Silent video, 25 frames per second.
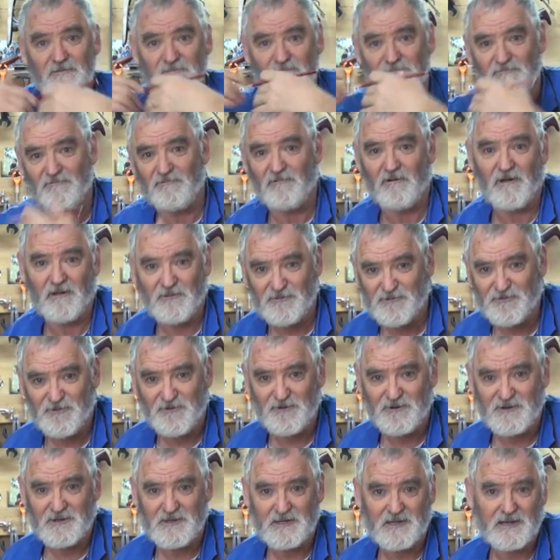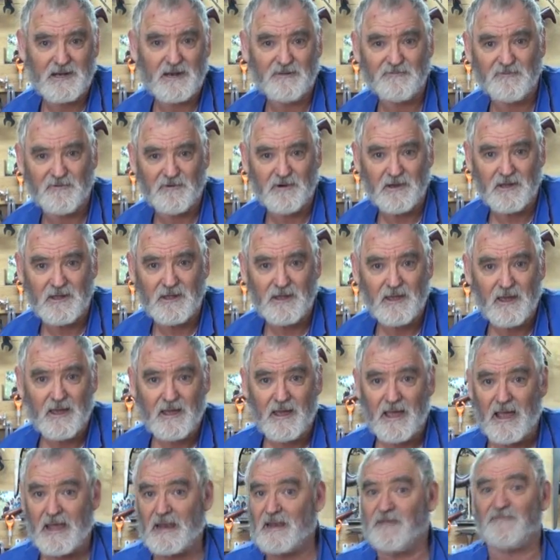right through to delivery.
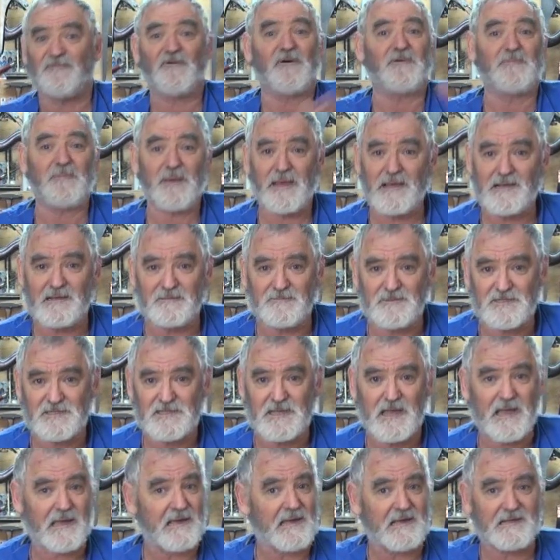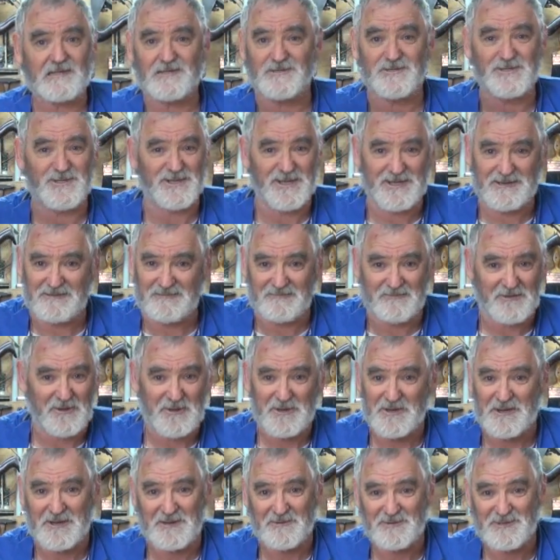And if I make a mistake, as I did, I
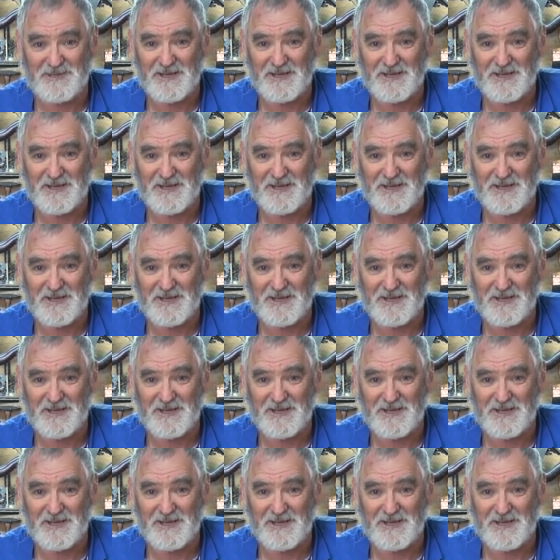don't know,